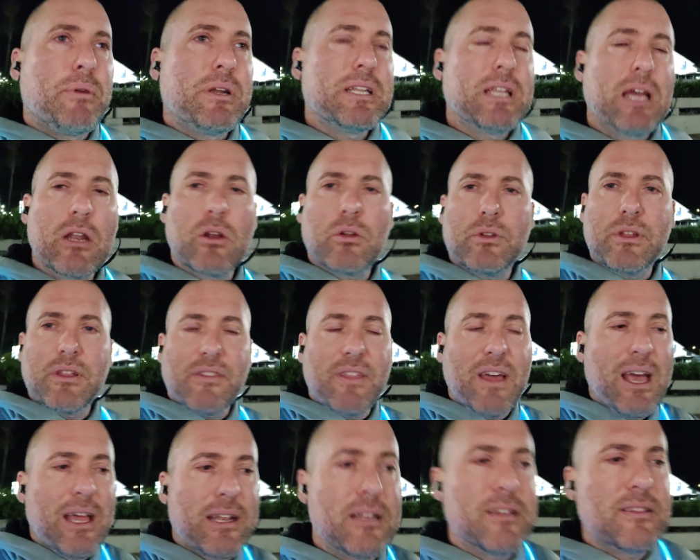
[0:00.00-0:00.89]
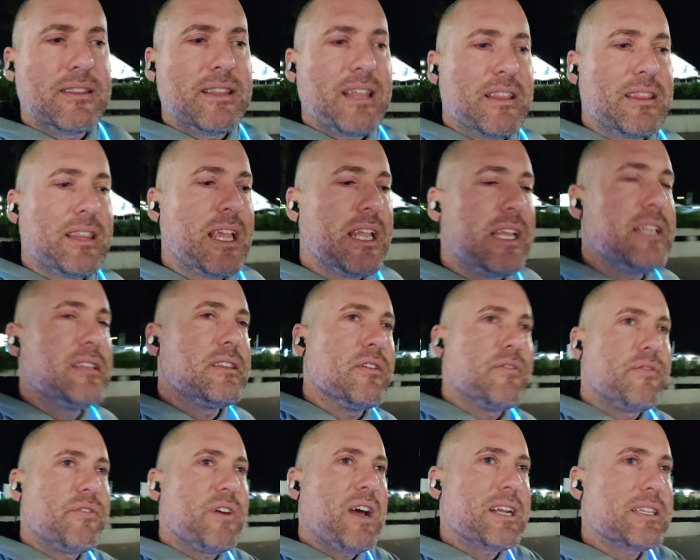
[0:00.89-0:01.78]
But not only that, that they,
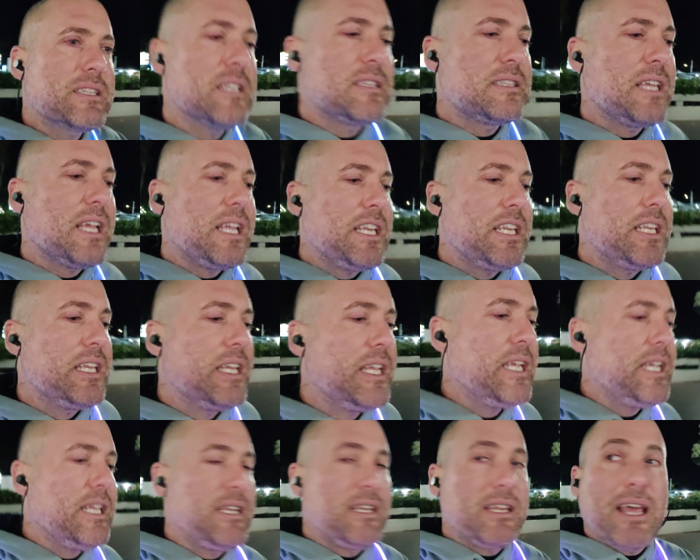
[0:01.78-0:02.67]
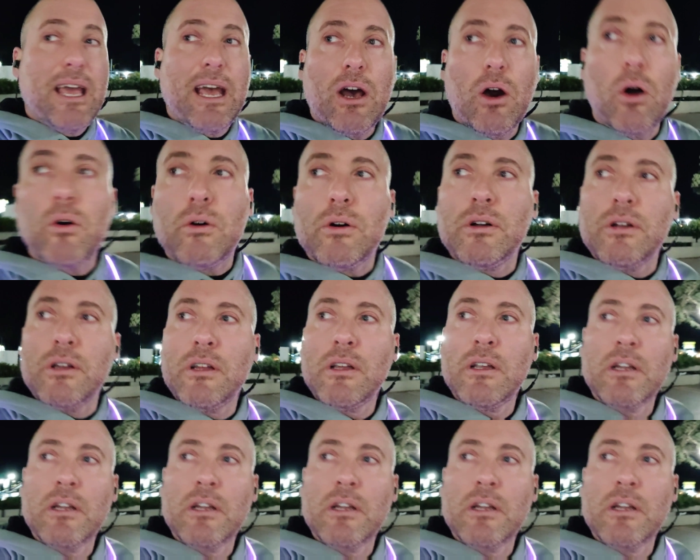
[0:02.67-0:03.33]
the fact that they need now